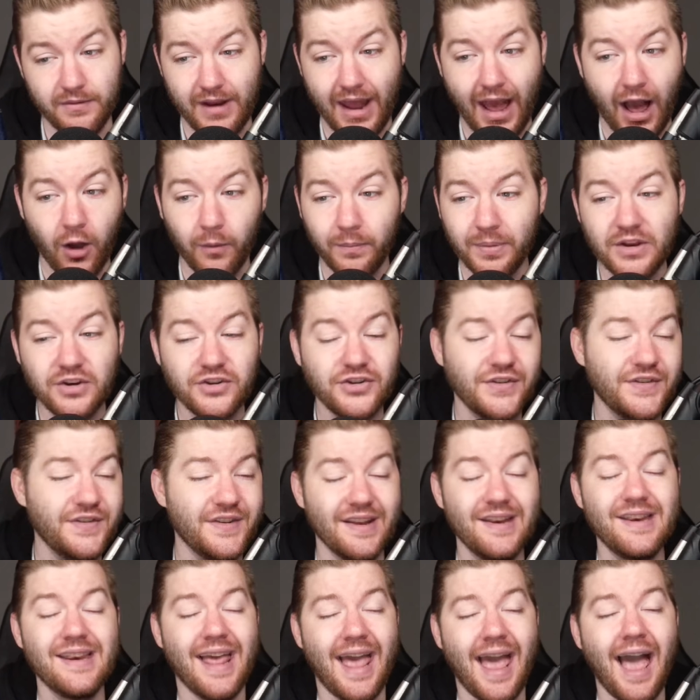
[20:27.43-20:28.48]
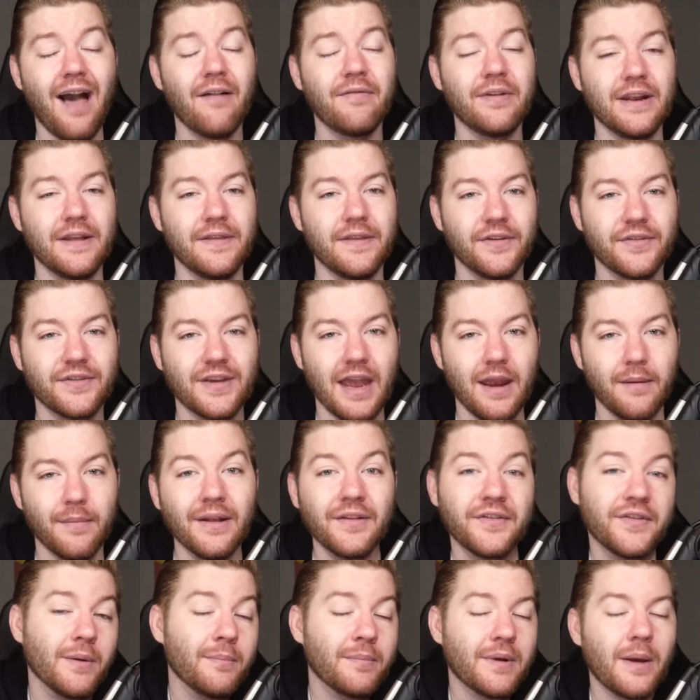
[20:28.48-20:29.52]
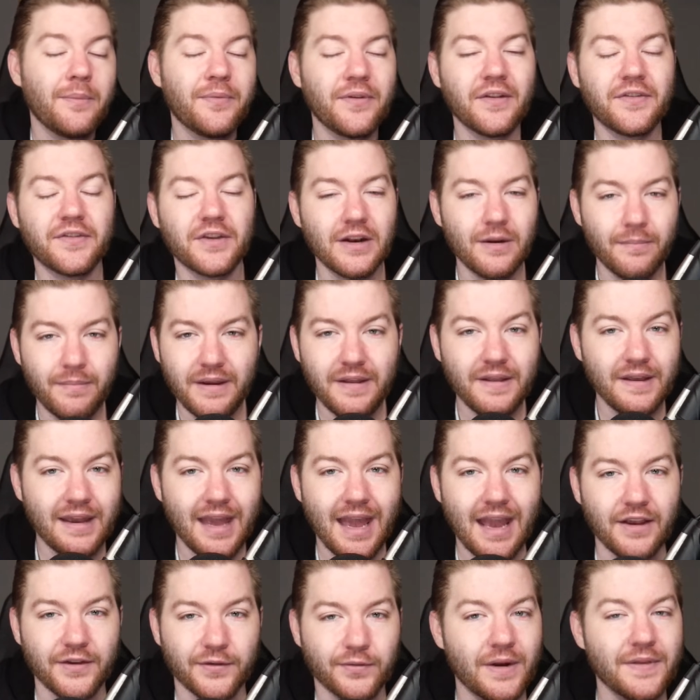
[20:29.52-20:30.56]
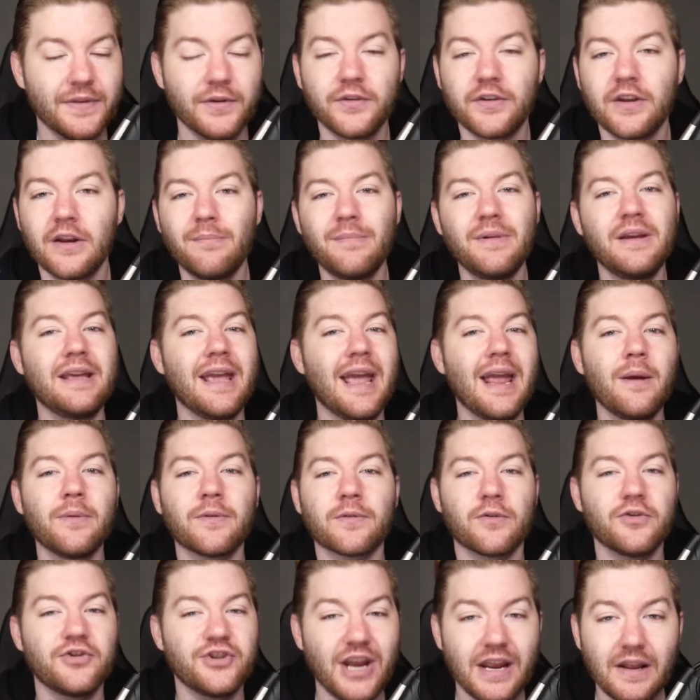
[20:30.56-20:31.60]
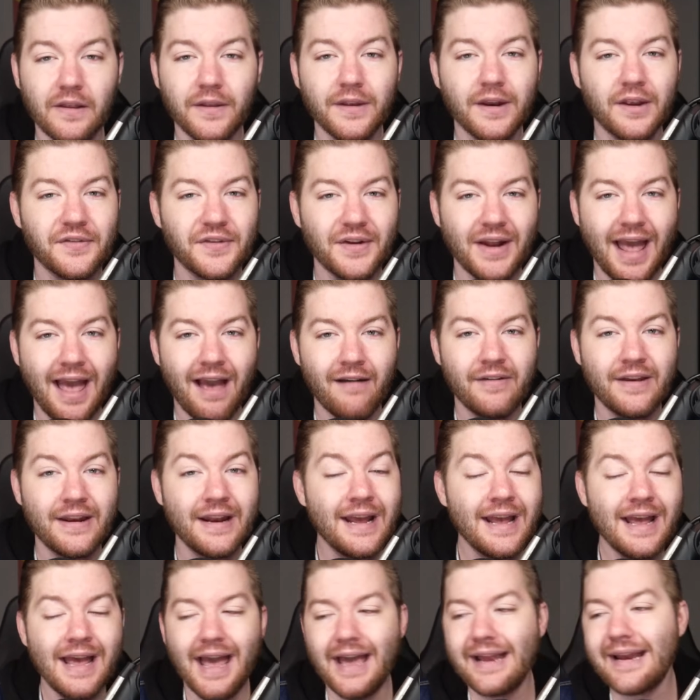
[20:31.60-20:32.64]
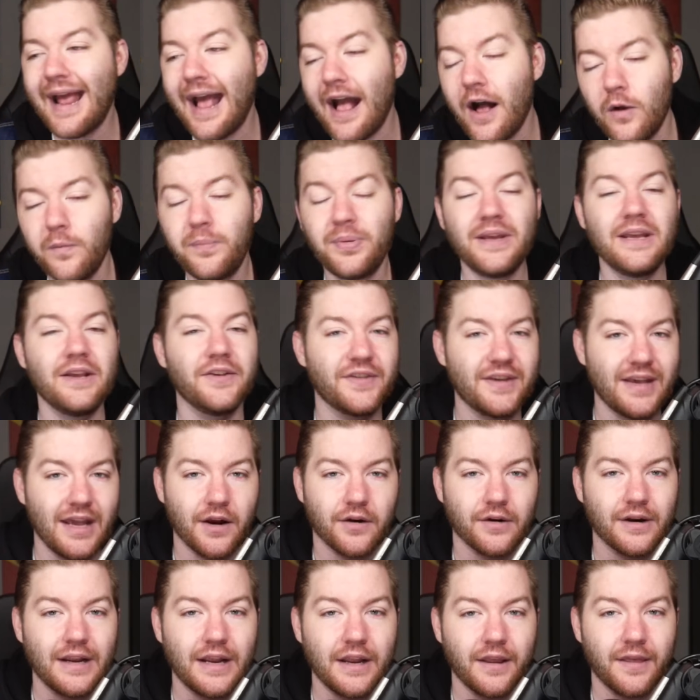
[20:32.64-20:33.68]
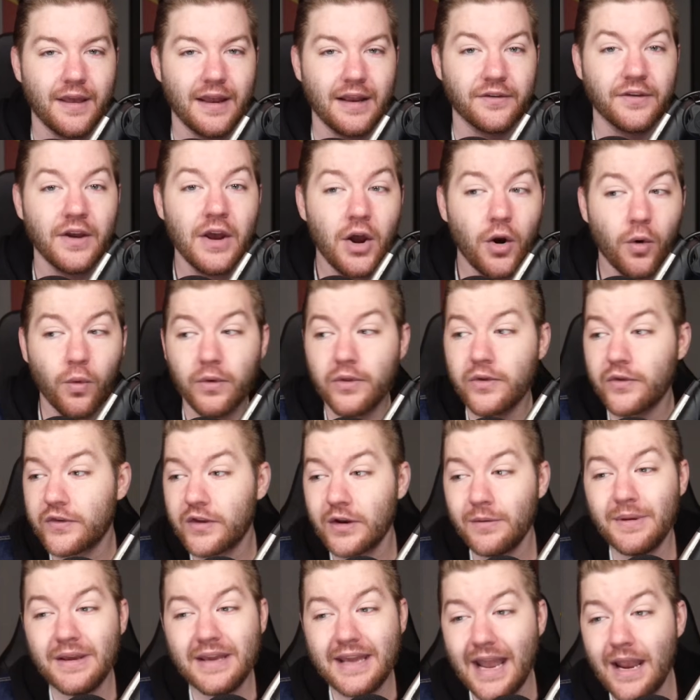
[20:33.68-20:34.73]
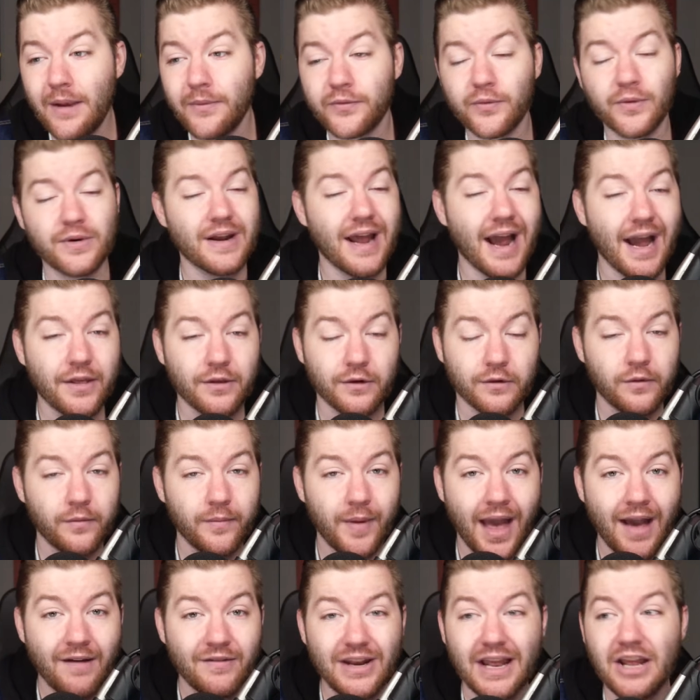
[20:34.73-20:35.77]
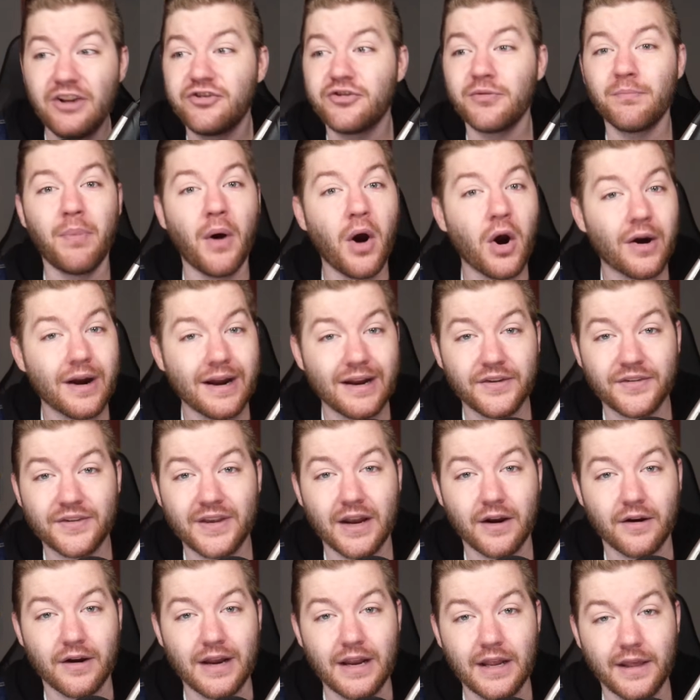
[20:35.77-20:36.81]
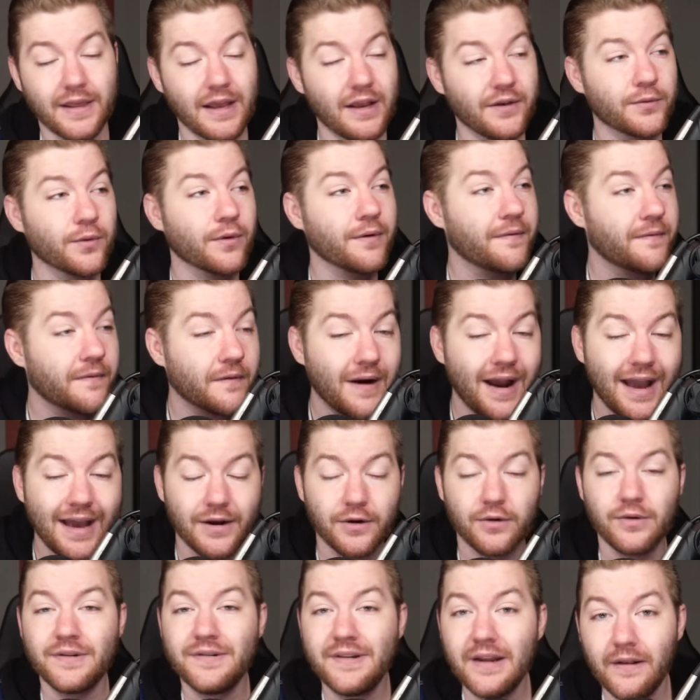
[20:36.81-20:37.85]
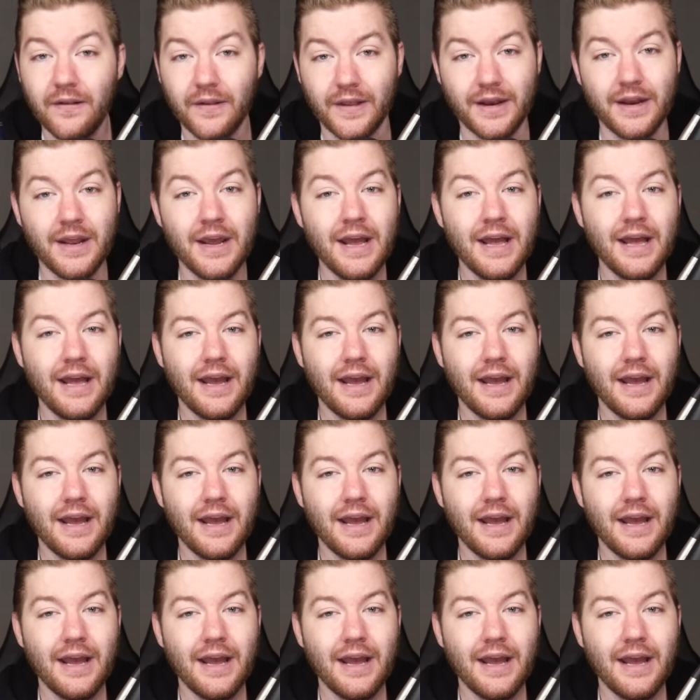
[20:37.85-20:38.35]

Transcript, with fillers: Alpi just didn't have it in this game. And sometimes that's going to be the case, right? There's going to be games where Jalen doesn't have it and Alpi is carrying things, or there's going to be games where neither of them have it and Jabari is carrying things, or Fred or Dillon.